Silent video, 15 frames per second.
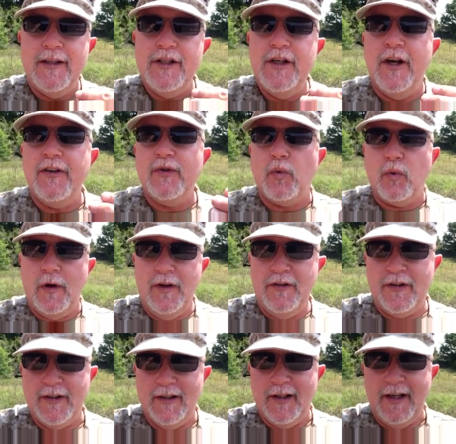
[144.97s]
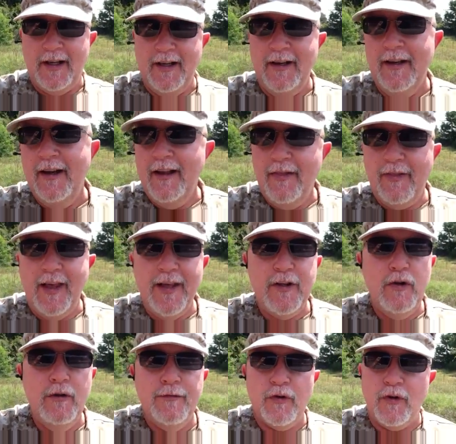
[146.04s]
just recently,
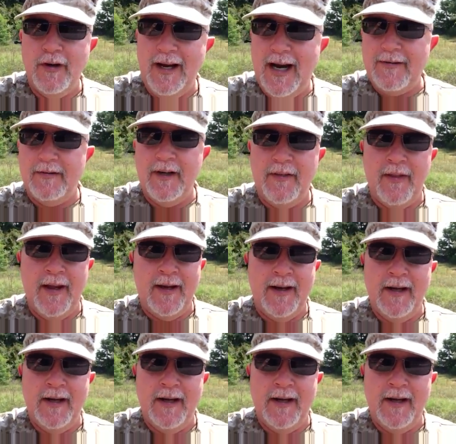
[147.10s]
thank you for everything.